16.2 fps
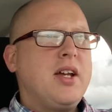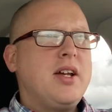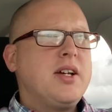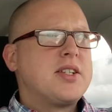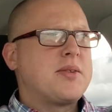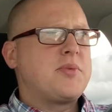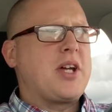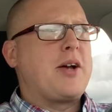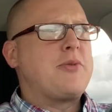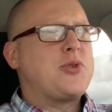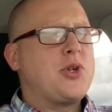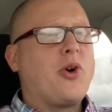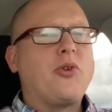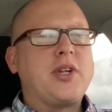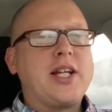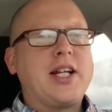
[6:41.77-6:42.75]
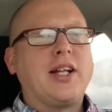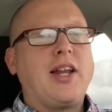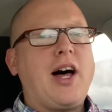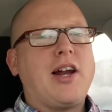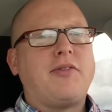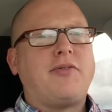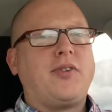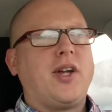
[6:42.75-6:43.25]
Sometimes you don't need a
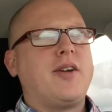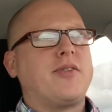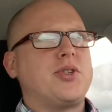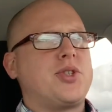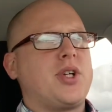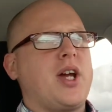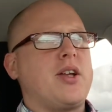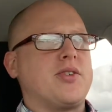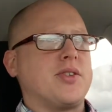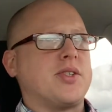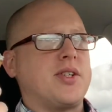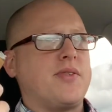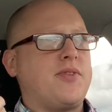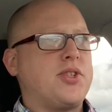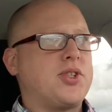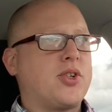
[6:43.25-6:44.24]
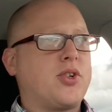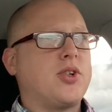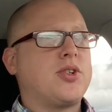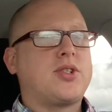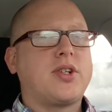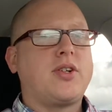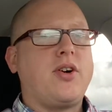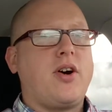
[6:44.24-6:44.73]
lot of flavor changes. If it's a
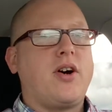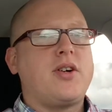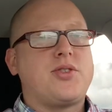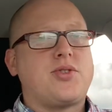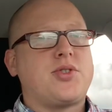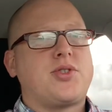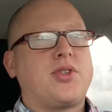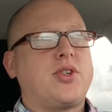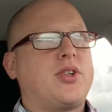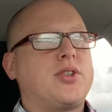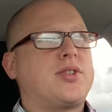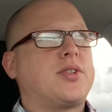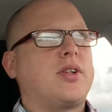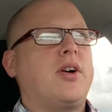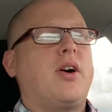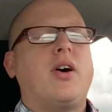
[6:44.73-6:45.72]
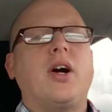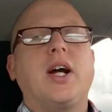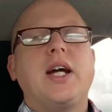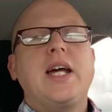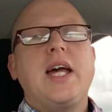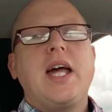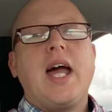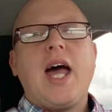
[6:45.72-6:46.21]
good cigar, it's just a good cigar.
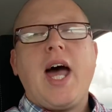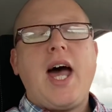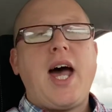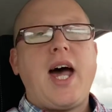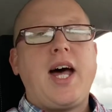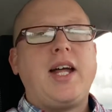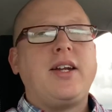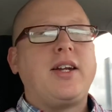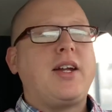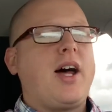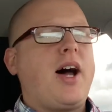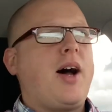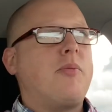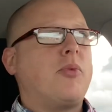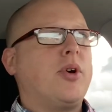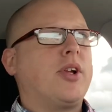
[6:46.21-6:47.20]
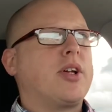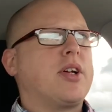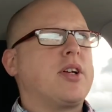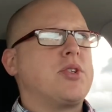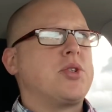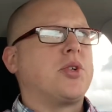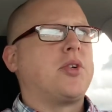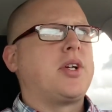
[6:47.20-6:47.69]
And I'm really
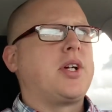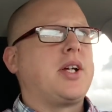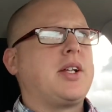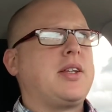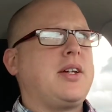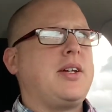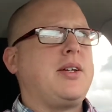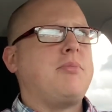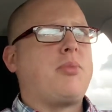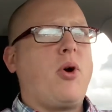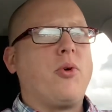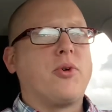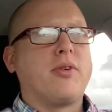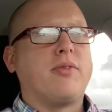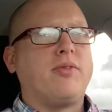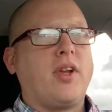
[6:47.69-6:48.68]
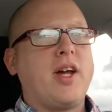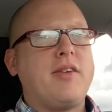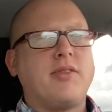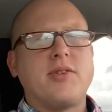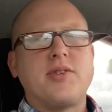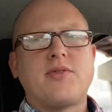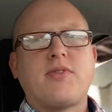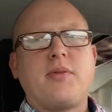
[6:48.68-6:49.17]
enjoying the bolder
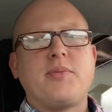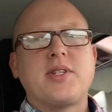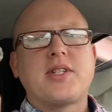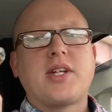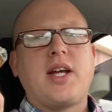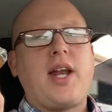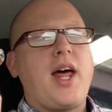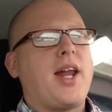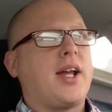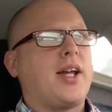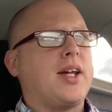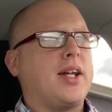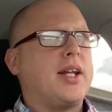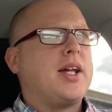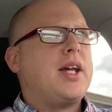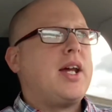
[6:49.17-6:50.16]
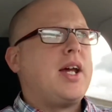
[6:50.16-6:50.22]
flavors from this Connecticut.